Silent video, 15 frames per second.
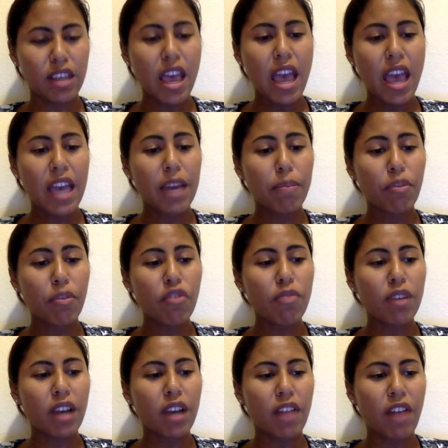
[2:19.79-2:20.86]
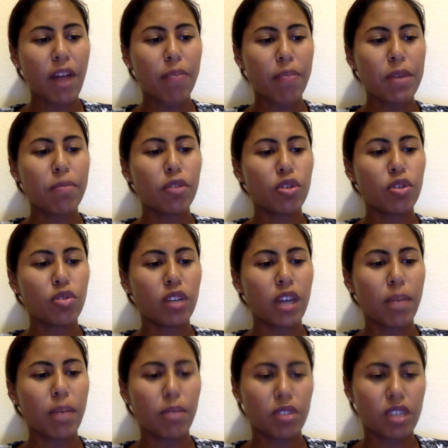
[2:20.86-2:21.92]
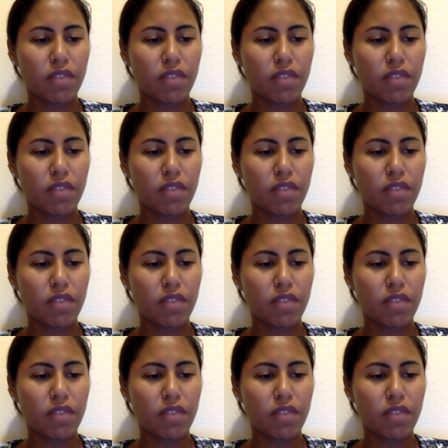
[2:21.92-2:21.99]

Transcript: and improvement of how people treat and perceive